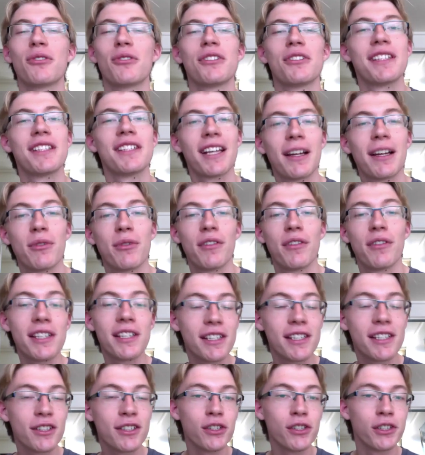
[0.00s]
in the second movie.
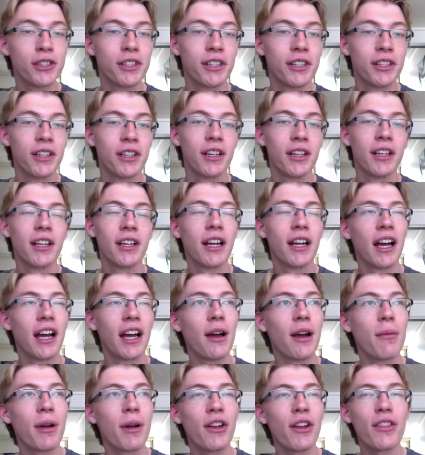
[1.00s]
This is good.
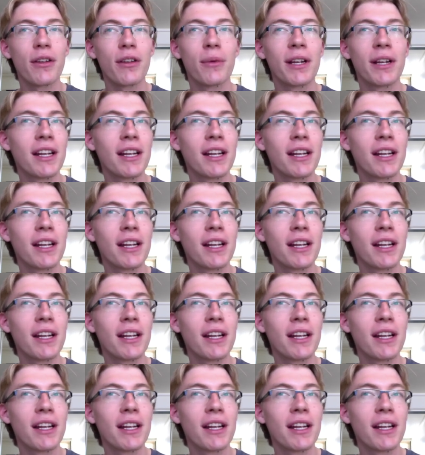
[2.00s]
I don't think we